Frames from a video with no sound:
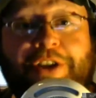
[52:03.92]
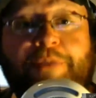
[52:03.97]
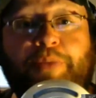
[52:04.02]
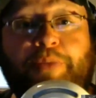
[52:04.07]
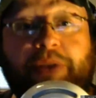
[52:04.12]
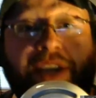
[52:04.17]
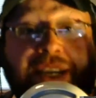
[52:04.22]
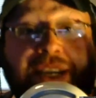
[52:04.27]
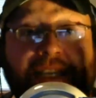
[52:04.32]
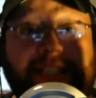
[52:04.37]

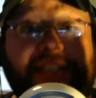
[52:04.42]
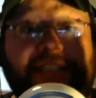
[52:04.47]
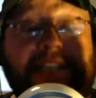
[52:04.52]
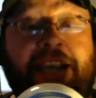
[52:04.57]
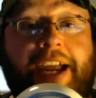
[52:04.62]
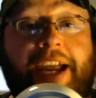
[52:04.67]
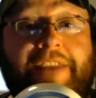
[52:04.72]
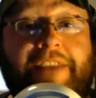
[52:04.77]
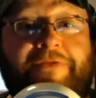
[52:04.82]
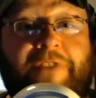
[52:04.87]
please. You
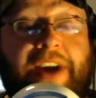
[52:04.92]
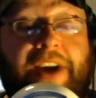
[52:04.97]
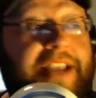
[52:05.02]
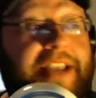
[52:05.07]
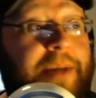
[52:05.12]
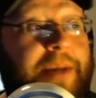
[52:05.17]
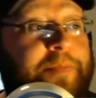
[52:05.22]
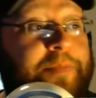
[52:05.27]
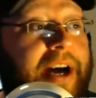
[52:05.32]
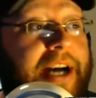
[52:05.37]
got to find
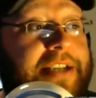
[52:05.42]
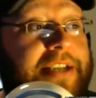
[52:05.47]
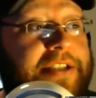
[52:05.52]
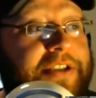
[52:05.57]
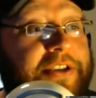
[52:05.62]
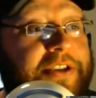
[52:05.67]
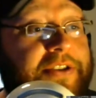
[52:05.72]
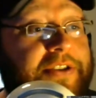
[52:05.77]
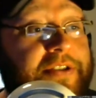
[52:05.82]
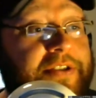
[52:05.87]
that box,
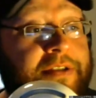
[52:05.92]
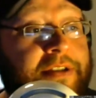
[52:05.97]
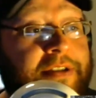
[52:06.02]
dude.